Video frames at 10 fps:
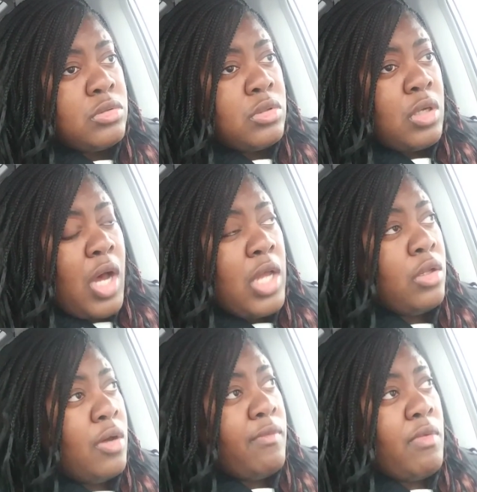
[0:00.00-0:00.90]
I
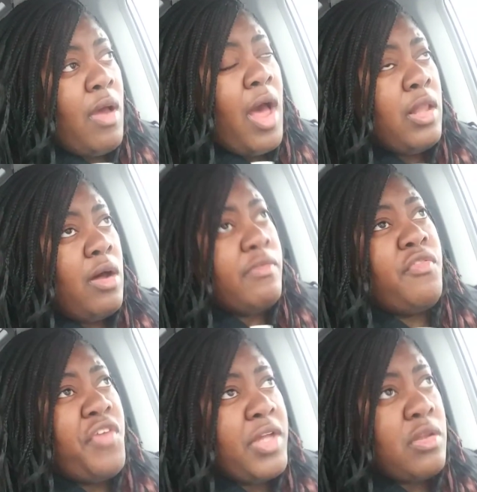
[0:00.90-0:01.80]
love the
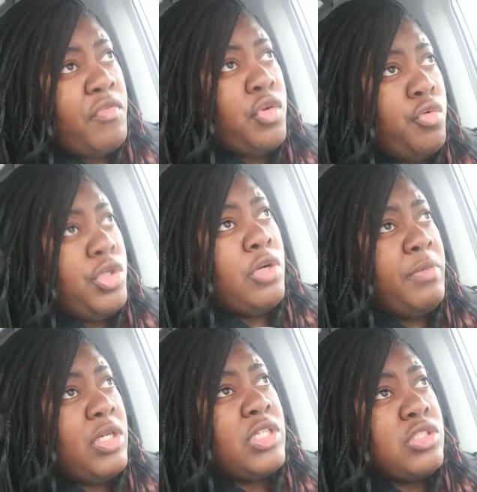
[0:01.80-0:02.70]
fact of a new year,
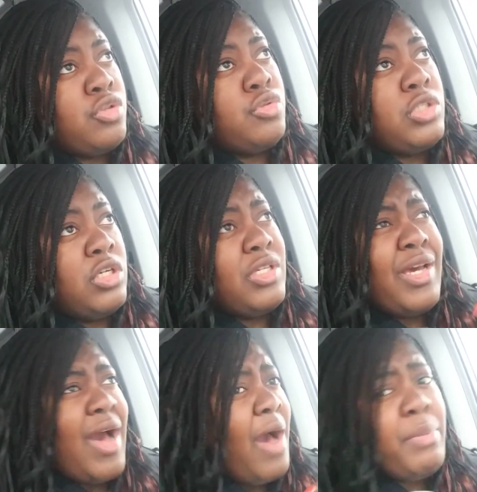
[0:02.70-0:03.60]
because a new year, yeah,
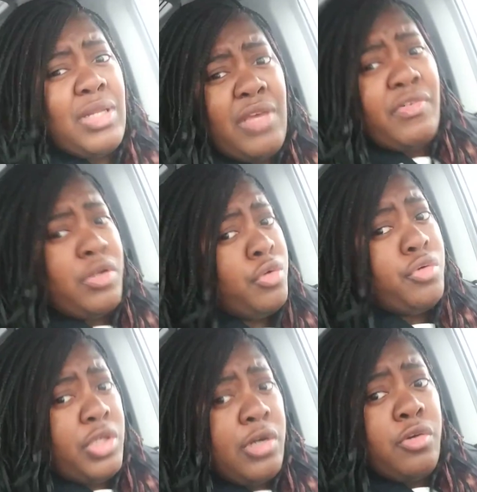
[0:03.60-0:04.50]
I believe in a new
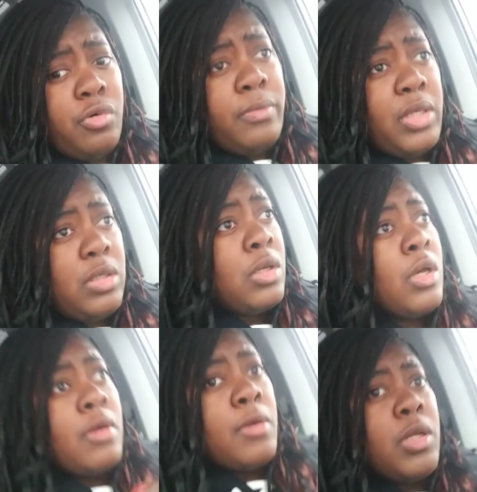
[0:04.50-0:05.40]
year, new me.
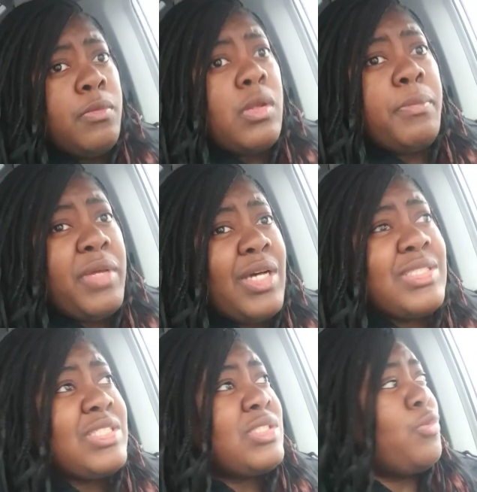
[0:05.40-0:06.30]

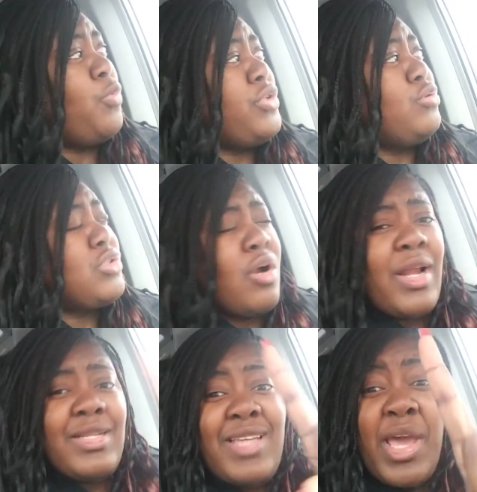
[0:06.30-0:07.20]
Because when you start at
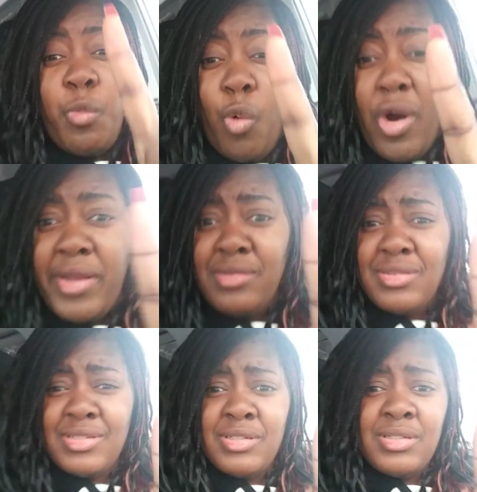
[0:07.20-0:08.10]
day 1,
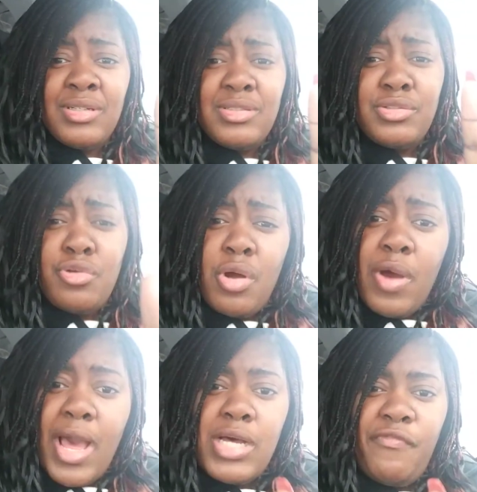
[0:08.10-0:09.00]
Do you know
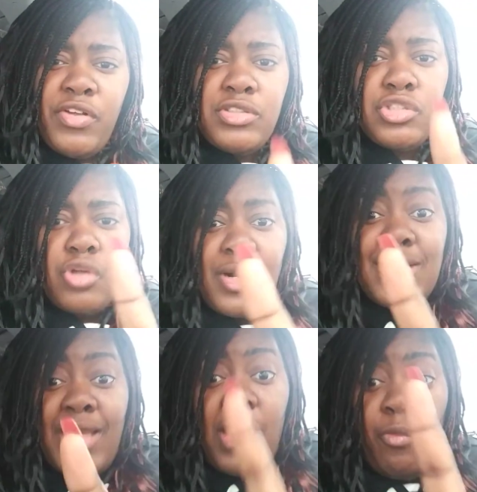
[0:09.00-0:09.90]
how it feels to start at
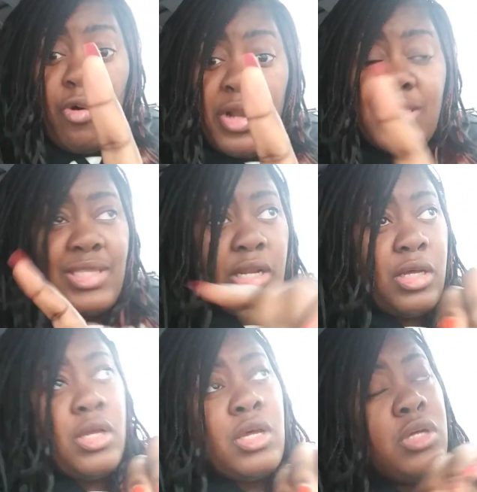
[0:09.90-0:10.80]
day 1 instead
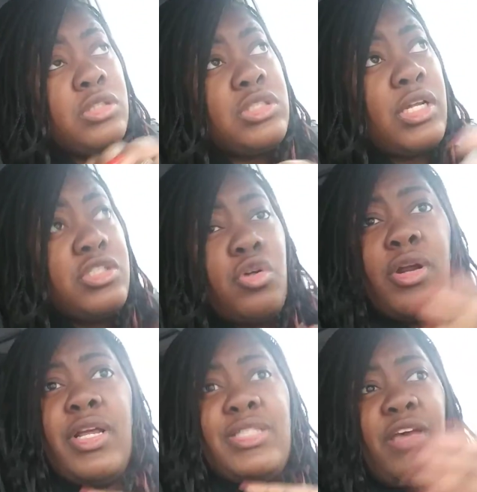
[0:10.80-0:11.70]
of starting
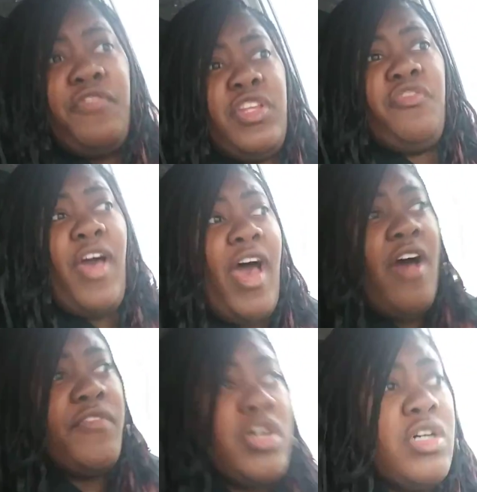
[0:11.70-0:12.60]
at day 55 or